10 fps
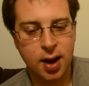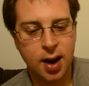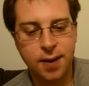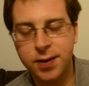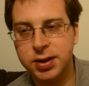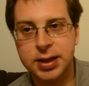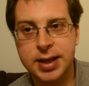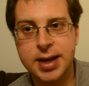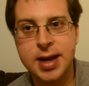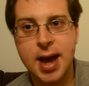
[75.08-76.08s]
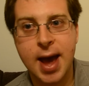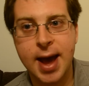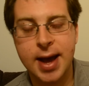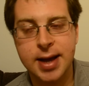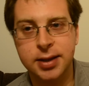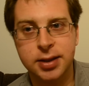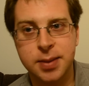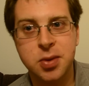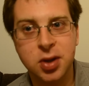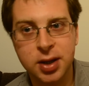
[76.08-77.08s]
obviously has
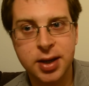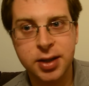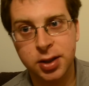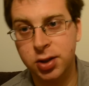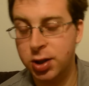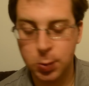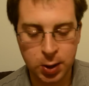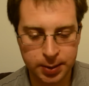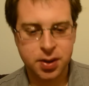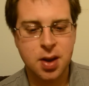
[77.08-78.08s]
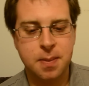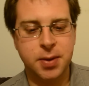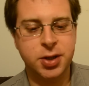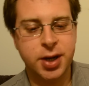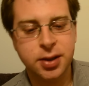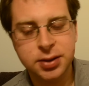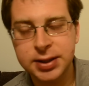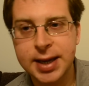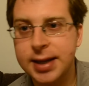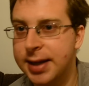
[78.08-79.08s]
immunity since she won. Michelle
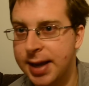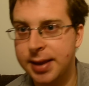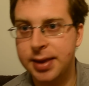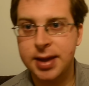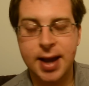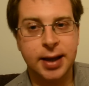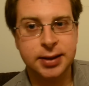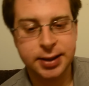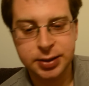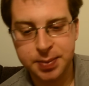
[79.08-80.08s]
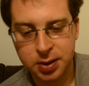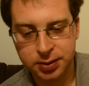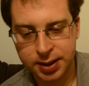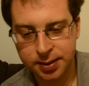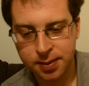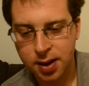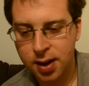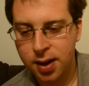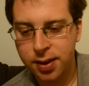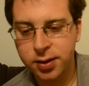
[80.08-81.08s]
said in the Atlas building,
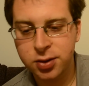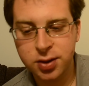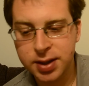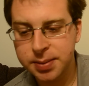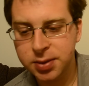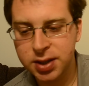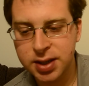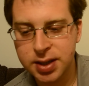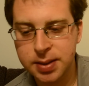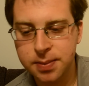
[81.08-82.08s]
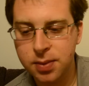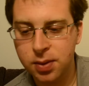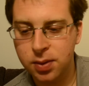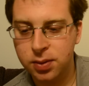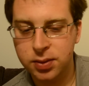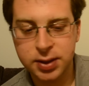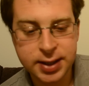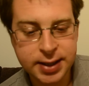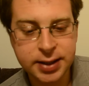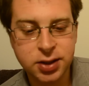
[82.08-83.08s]
the dream team
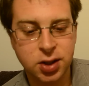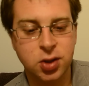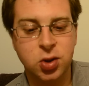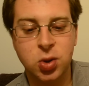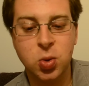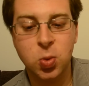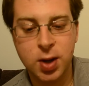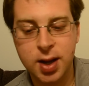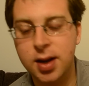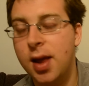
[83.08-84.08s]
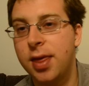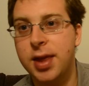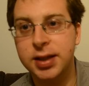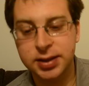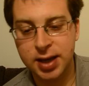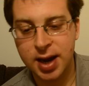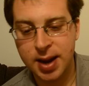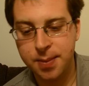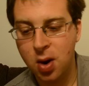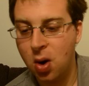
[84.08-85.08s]
needs to win this
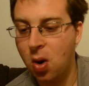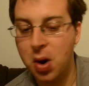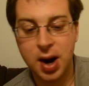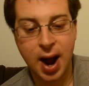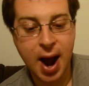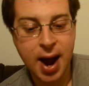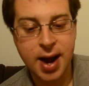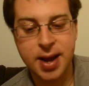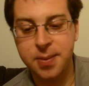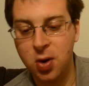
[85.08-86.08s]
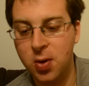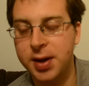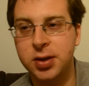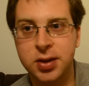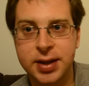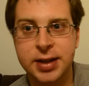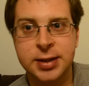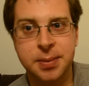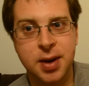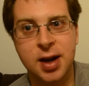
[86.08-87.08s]
time or I am going to need
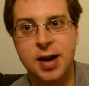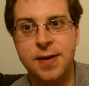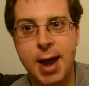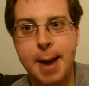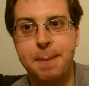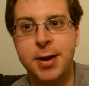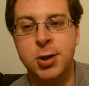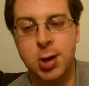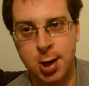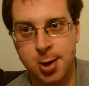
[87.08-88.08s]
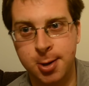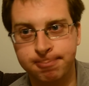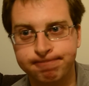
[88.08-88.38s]
some kind of happy drug.